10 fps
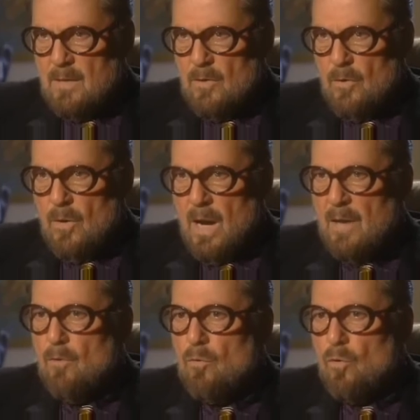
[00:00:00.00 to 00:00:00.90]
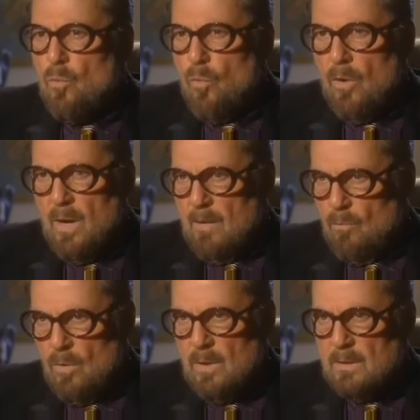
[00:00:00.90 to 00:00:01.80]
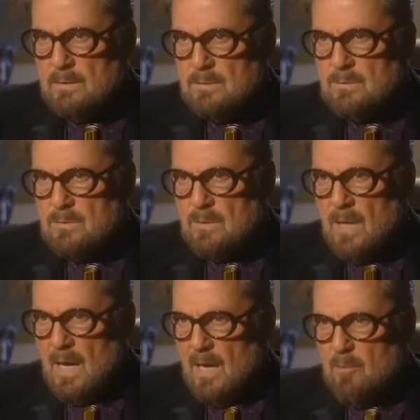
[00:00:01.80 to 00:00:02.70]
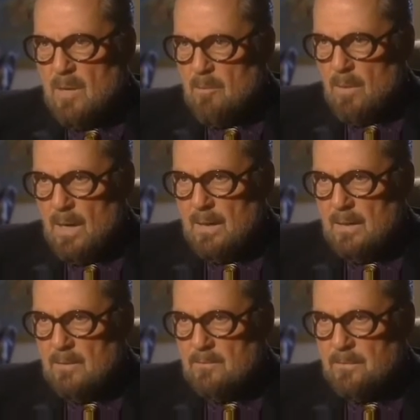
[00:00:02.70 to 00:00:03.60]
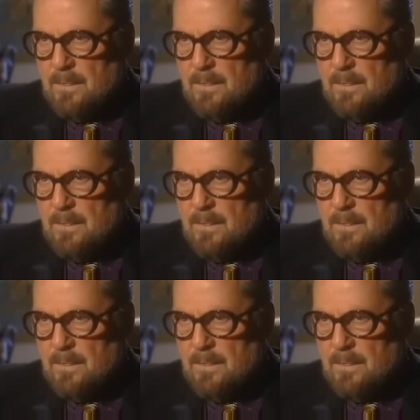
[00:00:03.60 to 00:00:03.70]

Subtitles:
I don't know where I was out of my body.